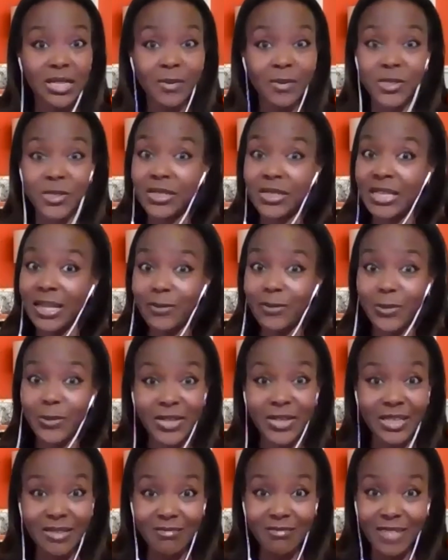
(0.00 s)
absolutely
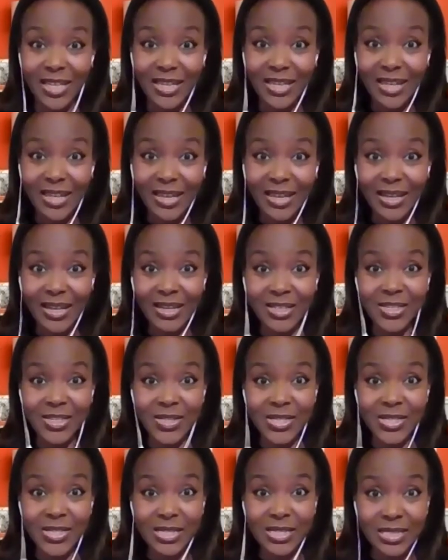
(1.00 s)
everything uh,
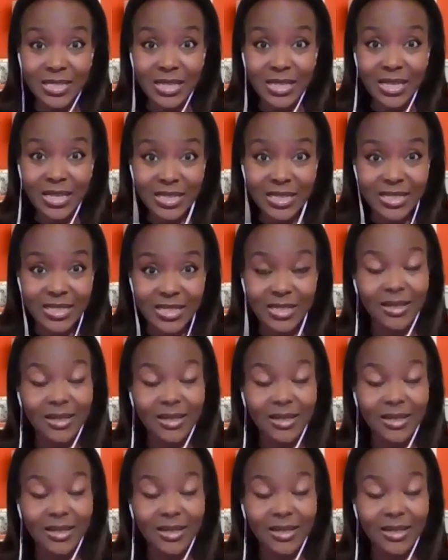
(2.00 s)
to succeed.